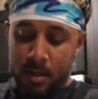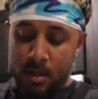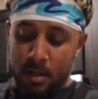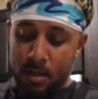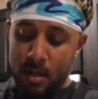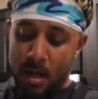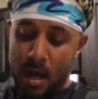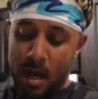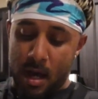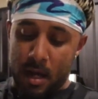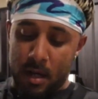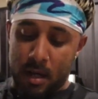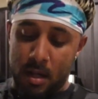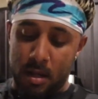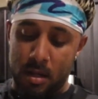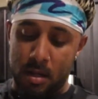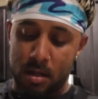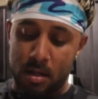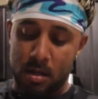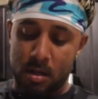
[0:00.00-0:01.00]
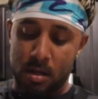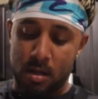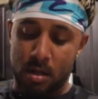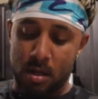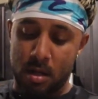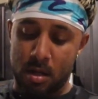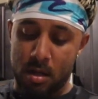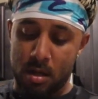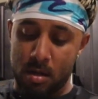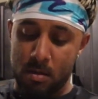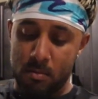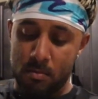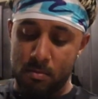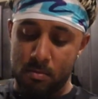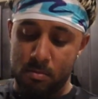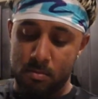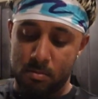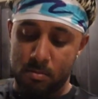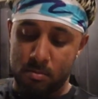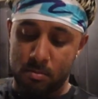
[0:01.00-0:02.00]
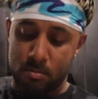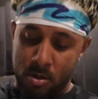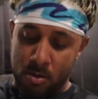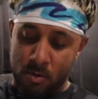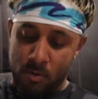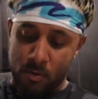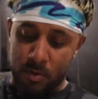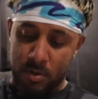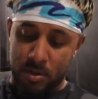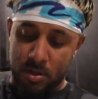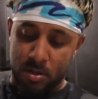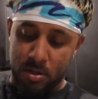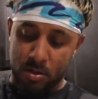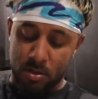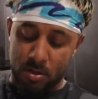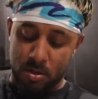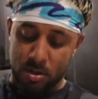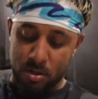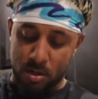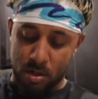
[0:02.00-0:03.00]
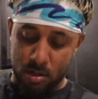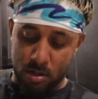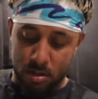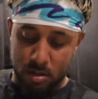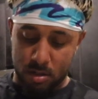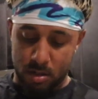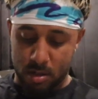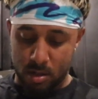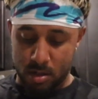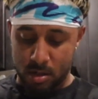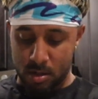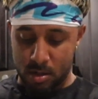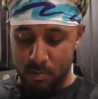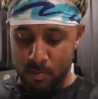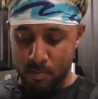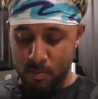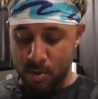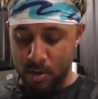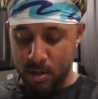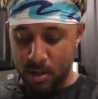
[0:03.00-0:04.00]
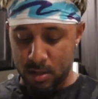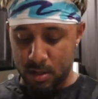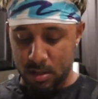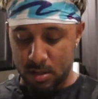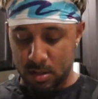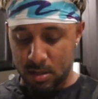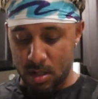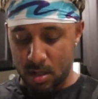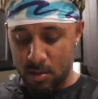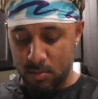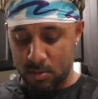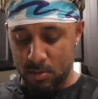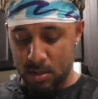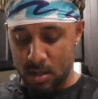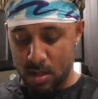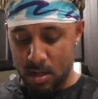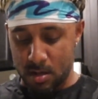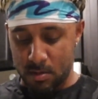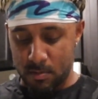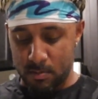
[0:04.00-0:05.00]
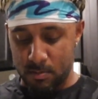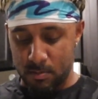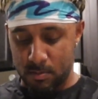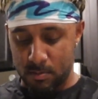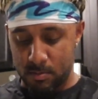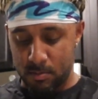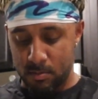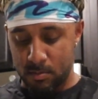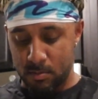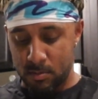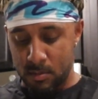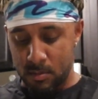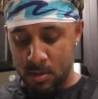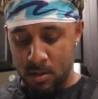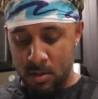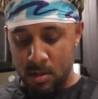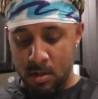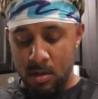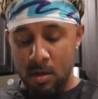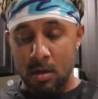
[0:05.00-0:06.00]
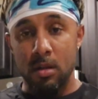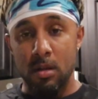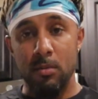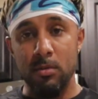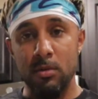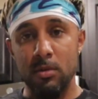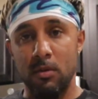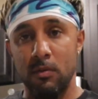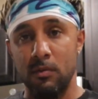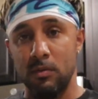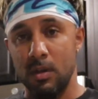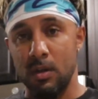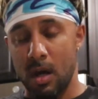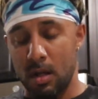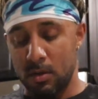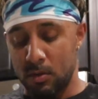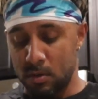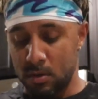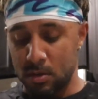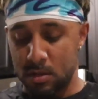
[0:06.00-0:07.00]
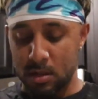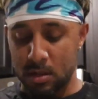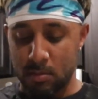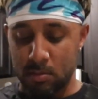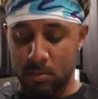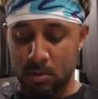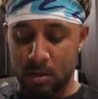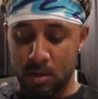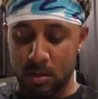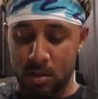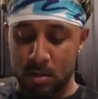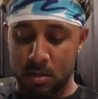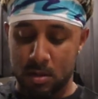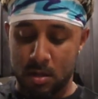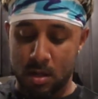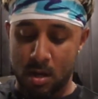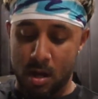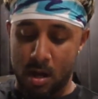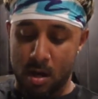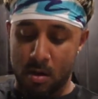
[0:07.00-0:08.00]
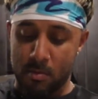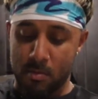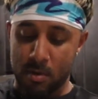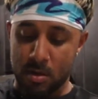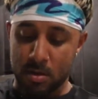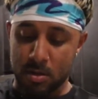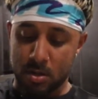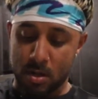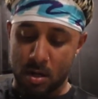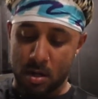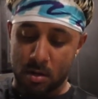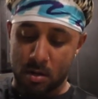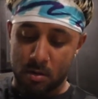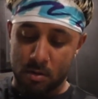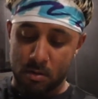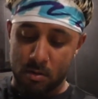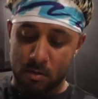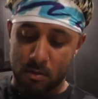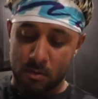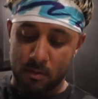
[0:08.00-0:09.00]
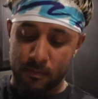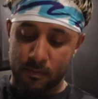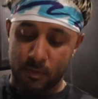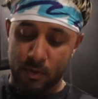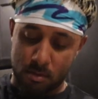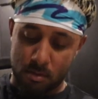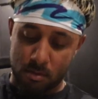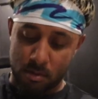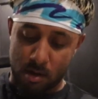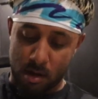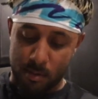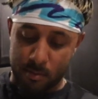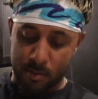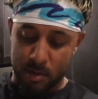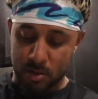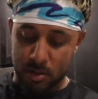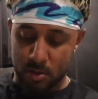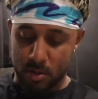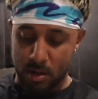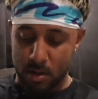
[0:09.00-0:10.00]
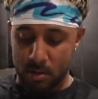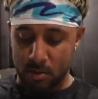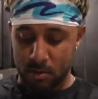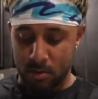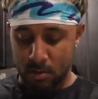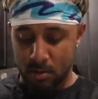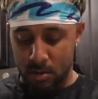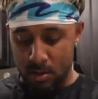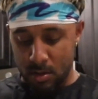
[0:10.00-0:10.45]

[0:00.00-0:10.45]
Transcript: 9 a.m., which still sucks, but at the same time, let me know if y'all do the same thing. This is how I measure out. I measure out